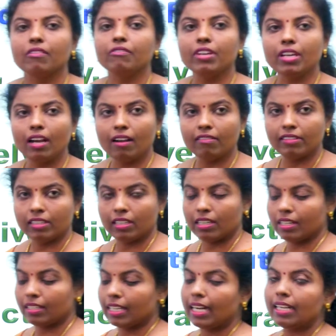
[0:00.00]
We have
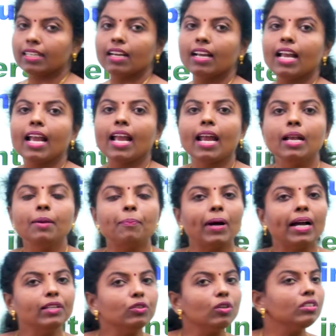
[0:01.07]
learned that in
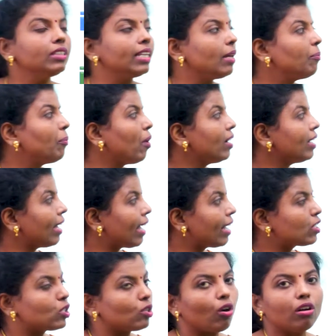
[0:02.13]
Python
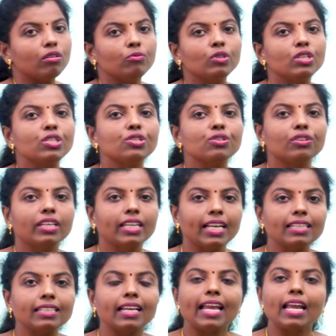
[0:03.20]
3.x onwards, to
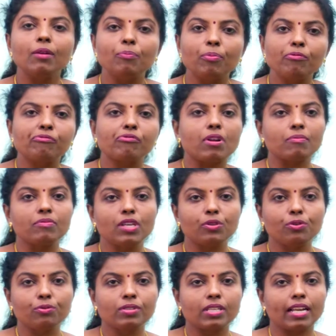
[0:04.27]
get input from the
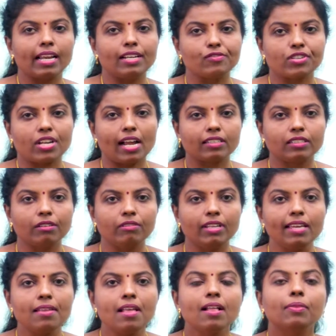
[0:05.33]
user
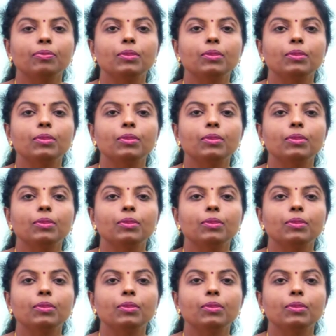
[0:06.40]
interactively,